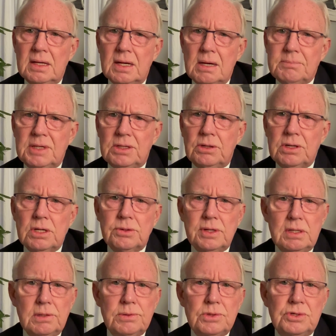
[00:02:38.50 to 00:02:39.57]
I'm under no
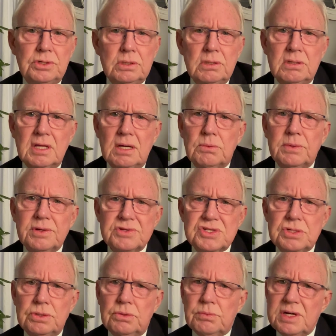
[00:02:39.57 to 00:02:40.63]
illusion that we'll
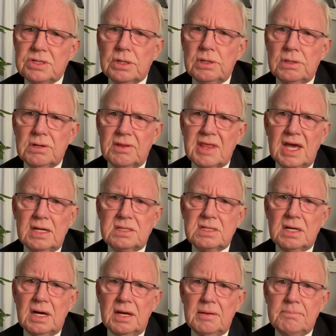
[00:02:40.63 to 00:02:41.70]
soon return to that
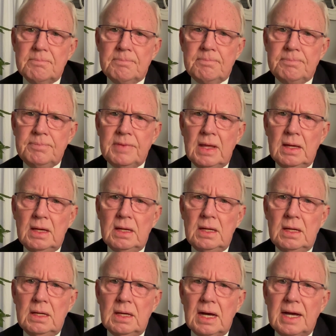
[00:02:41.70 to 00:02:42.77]
time.
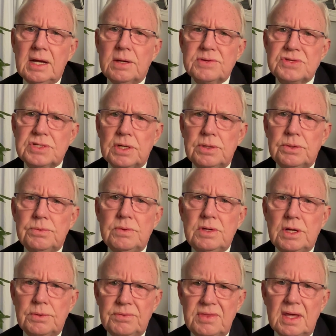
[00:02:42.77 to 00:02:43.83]
I also
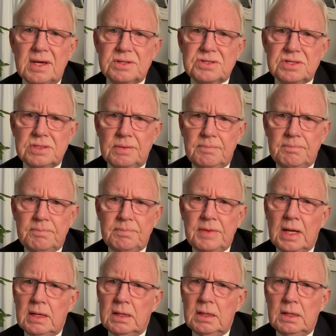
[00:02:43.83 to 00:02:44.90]
know this:
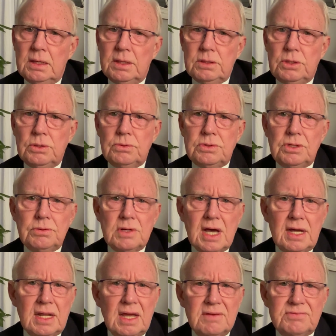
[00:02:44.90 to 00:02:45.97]
you do
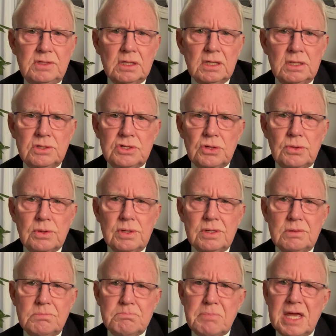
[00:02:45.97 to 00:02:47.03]
not have to
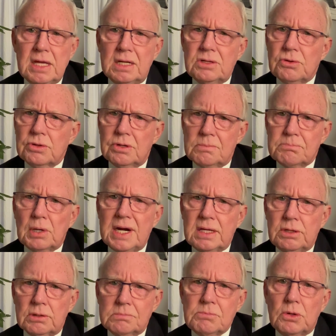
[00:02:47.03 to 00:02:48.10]
contort, bend, or
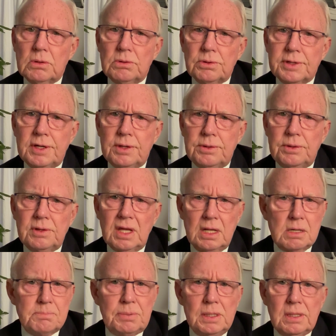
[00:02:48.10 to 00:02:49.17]
break your moral code
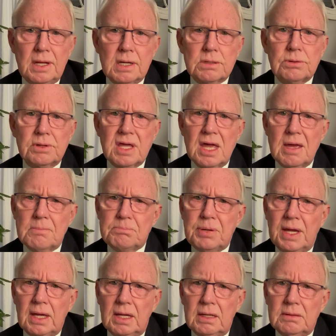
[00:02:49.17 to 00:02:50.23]
in a political
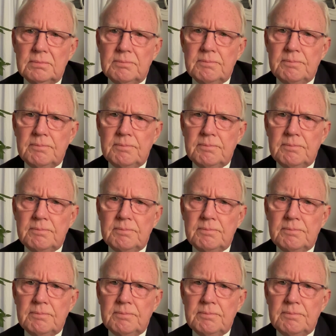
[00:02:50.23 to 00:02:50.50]
campaign.